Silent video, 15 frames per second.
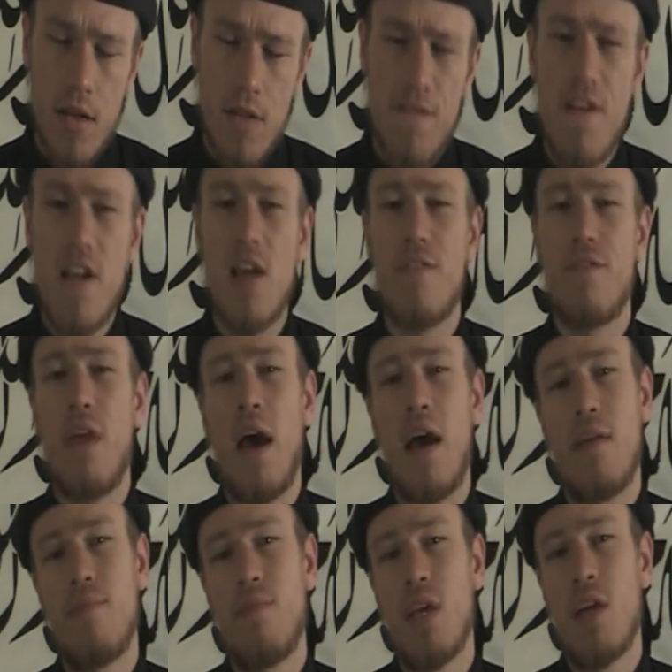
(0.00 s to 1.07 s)
Think of
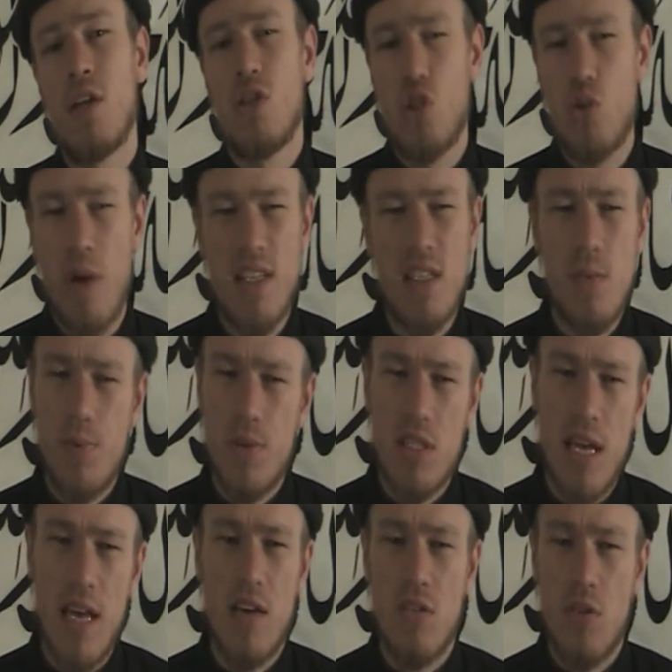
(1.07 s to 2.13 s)
that.
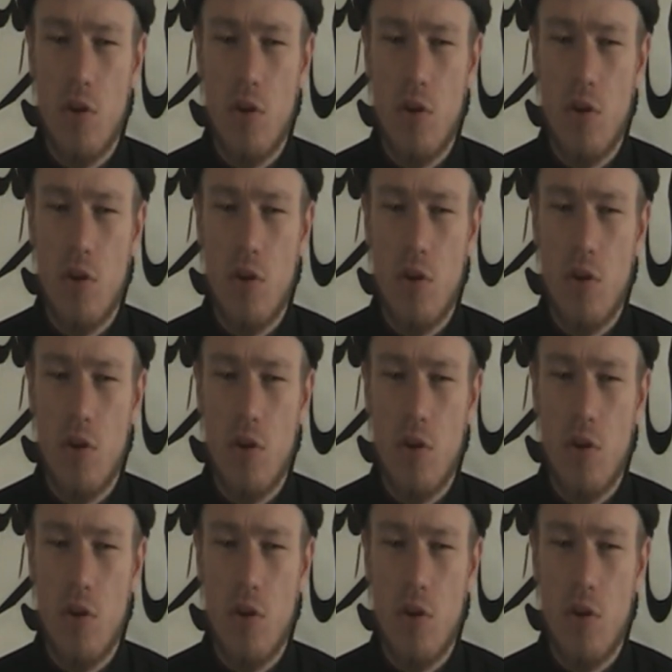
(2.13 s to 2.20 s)
20%